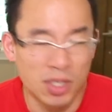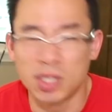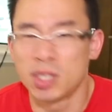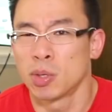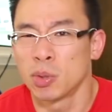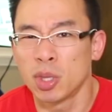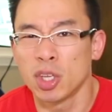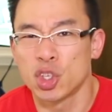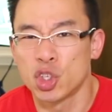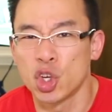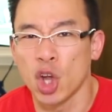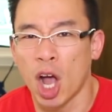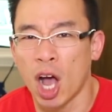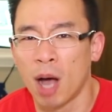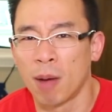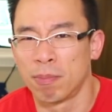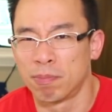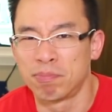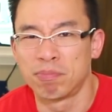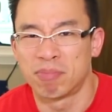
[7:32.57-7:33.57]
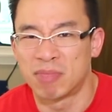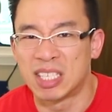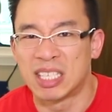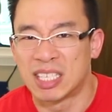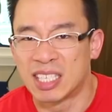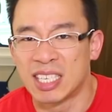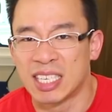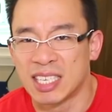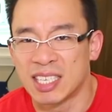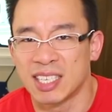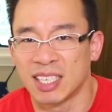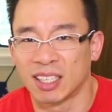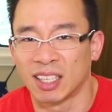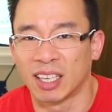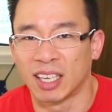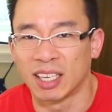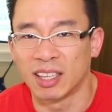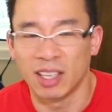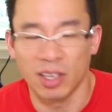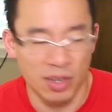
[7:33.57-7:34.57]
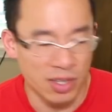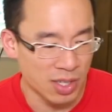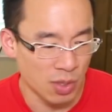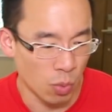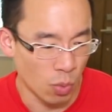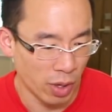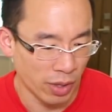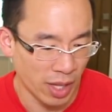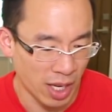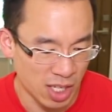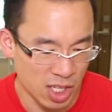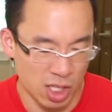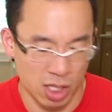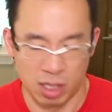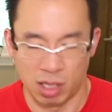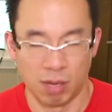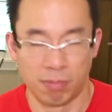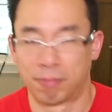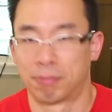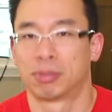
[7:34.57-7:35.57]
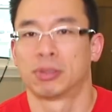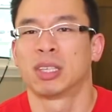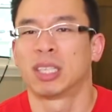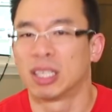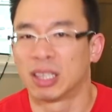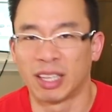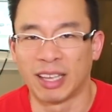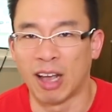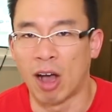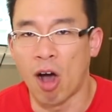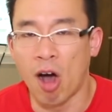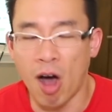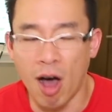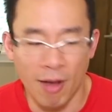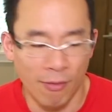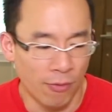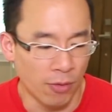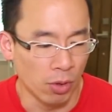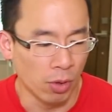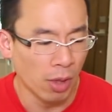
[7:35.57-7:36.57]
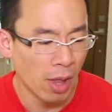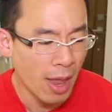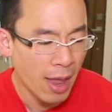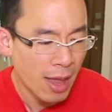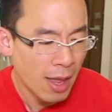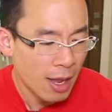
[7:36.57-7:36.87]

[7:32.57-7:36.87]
do the job decently. There isn't one that's completely awful.